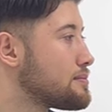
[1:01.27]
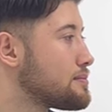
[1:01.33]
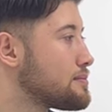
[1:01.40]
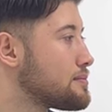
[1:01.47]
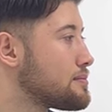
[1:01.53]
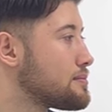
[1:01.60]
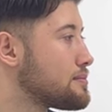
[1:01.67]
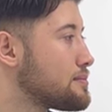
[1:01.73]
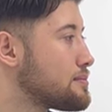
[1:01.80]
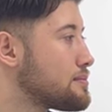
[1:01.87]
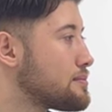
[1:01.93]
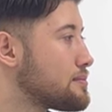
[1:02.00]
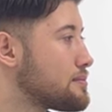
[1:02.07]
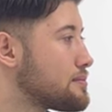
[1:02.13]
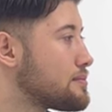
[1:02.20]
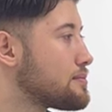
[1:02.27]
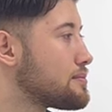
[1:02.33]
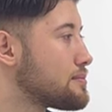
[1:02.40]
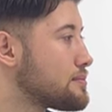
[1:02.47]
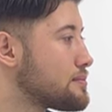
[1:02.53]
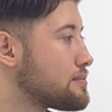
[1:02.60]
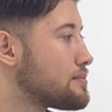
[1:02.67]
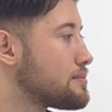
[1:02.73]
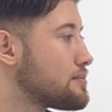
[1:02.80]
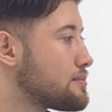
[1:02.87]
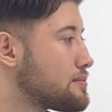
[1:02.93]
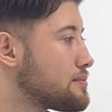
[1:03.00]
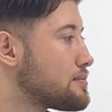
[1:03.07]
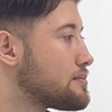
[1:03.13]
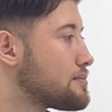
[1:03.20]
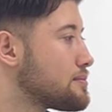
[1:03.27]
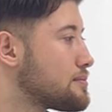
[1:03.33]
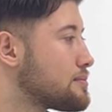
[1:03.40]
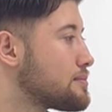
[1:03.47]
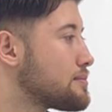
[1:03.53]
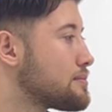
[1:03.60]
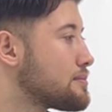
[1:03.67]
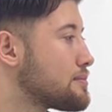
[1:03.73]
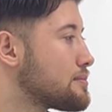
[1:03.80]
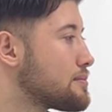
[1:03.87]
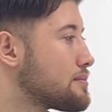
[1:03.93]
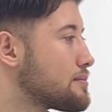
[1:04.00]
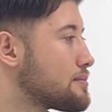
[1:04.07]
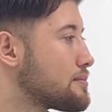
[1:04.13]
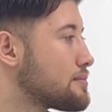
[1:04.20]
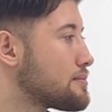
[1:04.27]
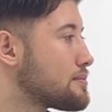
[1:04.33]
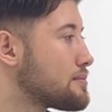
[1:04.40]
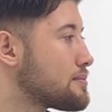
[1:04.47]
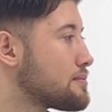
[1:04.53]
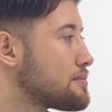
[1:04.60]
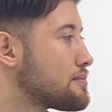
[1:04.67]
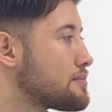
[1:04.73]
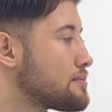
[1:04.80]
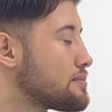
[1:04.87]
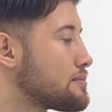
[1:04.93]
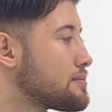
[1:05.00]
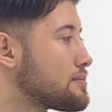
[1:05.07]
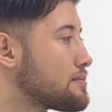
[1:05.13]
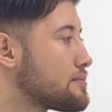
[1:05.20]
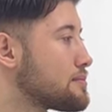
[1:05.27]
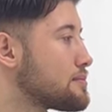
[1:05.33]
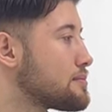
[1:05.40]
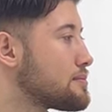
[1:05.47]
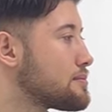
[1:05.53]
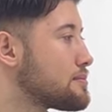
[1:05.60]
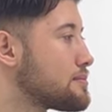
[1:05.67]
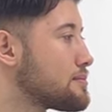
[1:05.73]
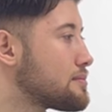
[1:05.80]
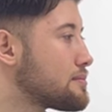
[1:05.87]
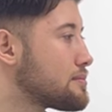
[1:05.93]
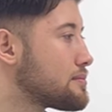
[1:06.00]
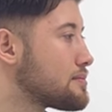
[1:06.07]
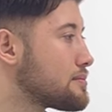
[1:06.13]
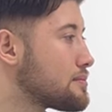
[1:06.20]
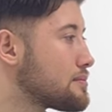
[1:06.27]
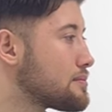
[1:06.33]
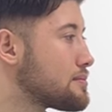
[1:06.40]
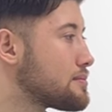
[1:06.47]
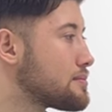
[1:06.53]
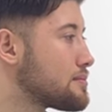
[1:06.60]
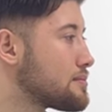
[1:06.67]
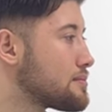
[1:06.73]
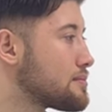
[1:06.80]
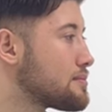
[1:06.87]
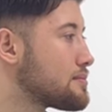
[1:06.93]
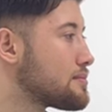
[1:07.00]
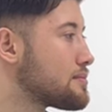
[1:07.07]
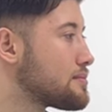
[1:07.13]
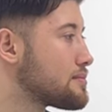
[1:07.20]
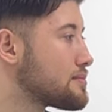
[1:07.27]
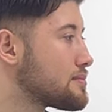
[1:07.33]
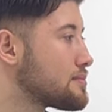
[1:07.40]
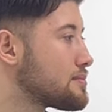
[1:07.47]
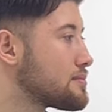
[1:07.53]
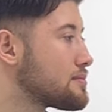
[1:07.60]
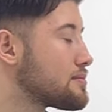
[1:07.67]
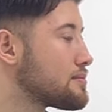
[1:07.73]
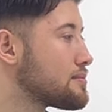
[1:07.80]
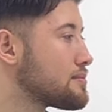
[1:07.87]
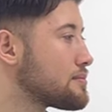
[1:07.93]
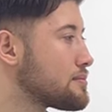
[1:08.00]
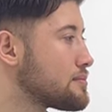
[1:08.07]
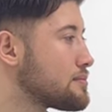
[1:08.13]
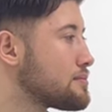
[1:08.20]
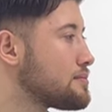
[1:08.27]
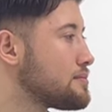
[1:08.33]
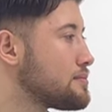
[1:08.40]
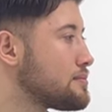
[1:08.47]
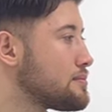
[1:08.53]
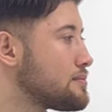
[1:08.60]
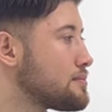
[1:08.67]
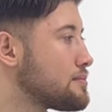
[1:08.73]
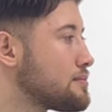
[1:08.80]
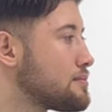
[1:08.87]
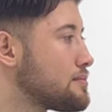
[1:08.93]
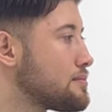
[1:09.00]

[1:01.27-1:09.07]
No words are spoken by the person on screen.